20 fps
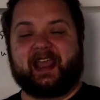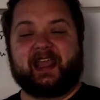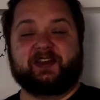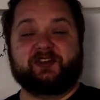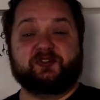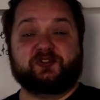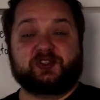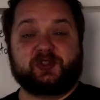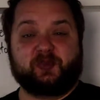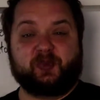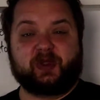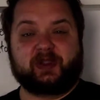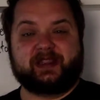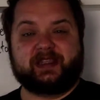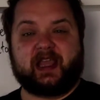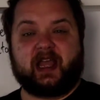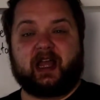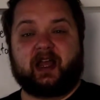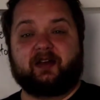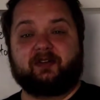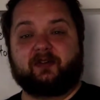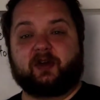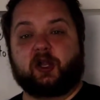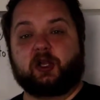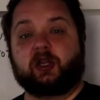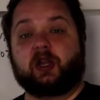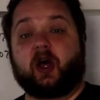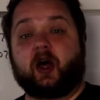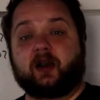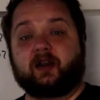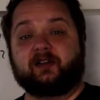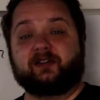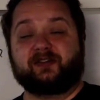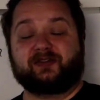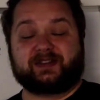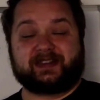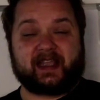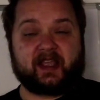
and you typically have a lot of